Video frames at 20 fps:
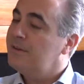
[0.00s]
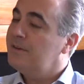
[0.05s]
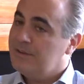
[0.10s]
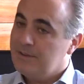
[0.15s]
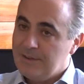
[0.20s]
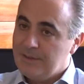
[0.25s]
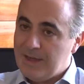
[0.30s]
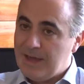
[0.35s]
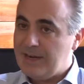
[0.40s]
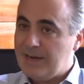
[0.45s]

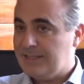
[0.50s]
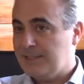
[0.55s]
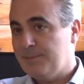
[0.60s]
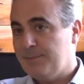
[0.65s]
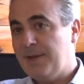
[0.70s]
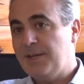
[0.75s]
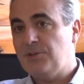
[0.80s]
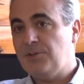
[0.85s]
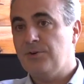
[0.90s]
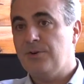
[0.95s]
That is a
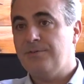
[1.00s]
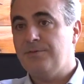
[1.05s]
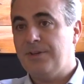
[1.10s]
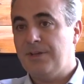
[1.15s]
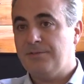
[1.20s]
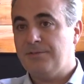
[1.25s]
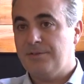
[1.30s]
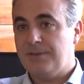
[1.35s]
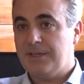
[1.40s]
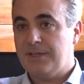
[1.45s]
major
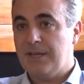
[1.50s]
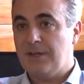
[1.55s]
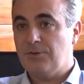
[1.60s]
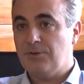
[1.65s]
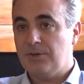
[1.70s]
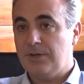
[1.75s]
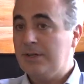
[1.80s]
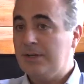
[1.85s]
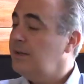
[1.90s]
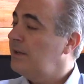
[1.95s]
event for the
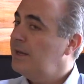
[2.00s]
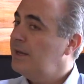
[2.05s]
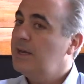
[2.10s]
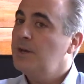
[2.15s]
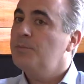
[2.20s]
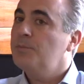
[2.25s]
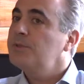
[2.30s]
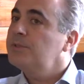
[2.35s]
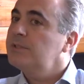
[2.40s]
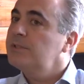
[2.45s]
country,
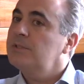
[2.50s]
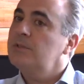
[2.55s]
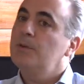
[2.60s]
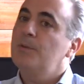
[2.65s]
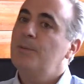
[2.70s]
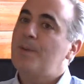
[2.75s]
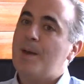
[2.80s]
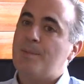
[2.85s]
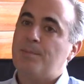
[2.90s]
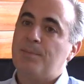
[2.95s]
and it puts us on
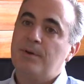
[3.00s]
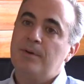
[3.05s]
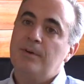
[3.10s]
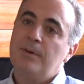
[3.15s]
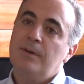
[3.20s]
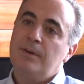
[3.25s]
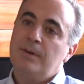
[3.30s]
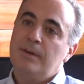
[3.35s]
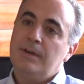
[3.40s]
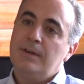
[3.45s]
the map.
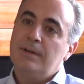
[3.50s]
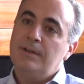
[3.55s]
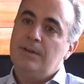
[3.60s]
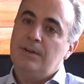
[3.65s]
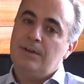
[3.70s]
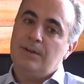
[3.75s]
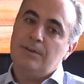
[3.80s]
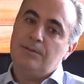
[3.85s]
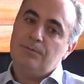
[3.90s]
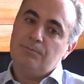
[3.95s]
You
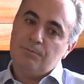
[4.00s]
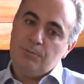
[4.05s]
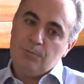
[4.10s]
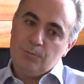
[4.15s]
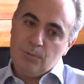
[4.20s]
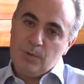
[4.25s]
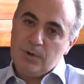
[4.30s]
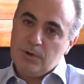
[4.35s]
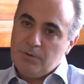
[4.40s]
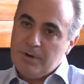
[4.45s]
know,
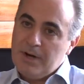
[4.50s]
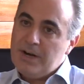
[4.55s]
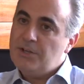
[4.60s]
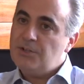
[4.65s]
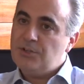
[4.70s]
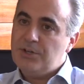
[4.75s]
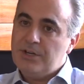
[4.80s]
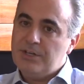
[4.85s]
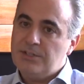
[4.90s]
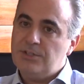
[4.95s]
what
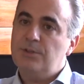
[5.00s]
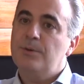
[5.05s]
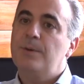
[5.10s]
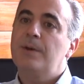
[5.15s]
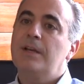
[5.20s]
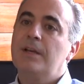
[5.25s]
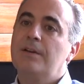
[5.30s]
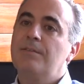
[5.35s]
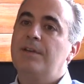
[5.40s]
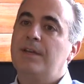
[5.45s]
Renergen is
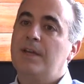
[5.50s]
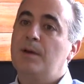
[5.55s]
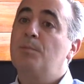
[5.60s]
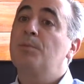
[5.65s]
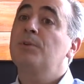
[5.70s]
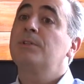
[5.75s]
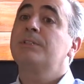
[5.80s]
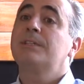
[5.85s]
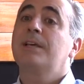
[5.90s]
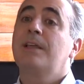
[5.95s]
doing over here
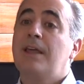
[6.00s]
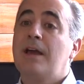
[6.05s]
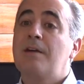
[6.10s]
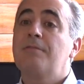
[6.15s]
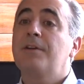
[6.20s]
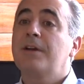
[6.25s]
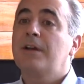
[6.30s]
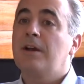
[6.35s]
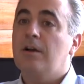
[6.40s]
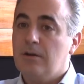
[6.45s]
puts South
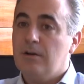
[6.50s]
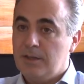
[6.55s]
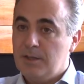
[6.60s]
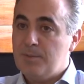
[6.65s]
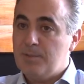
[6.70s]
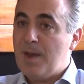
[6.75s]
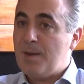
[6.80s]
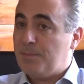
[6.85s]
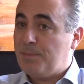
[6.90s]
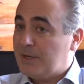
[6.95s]
Africa on the
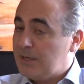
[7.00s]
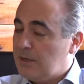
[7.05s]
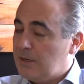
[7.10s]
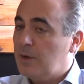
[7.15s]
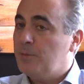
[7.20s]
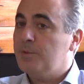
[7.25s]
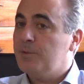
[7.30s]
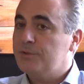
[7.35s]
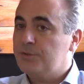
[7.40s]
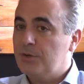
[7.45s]
map in
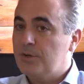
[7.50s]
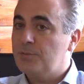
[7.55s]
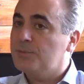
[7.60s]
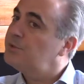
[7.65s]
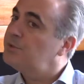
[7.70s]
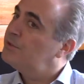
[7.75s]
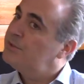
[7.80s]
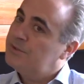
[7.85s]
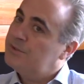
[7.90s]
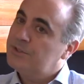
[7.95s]
global
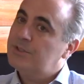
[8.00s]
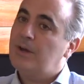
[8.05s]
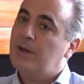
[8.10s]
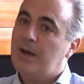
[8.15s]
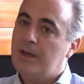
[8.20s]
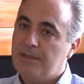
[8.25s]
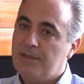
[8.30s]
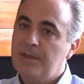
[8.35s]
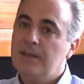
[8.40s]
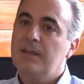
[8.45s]
terms. So
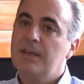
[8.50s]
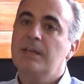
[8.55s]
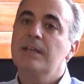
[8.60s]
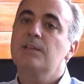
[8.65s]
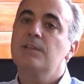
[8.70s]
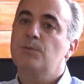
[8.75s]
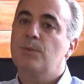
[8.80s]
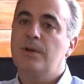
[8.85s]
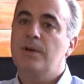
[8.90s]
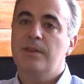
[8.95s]
I think it
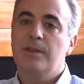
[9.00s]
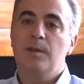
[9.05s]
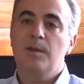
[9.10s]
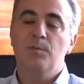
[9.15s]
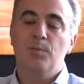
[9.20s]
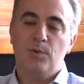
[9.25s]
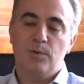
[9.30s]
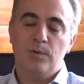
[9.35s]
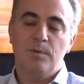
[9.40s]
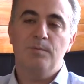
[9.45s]
is one of the
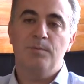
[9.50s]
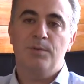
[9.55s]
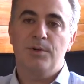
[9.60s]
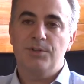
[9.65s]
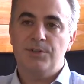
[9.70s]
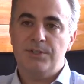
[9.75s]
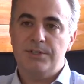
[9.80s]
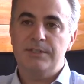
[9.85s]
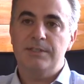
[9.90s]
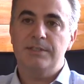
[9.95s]
important
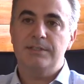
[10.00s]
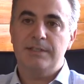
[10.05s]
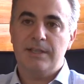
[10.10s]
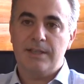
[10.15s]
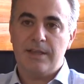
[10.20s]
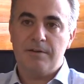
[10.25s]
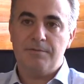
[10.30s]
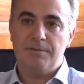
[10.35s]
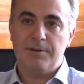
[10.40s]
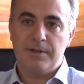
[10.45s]
projects in
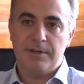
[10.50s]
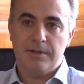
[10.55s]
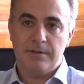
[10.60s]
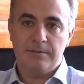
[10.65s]
South Africa.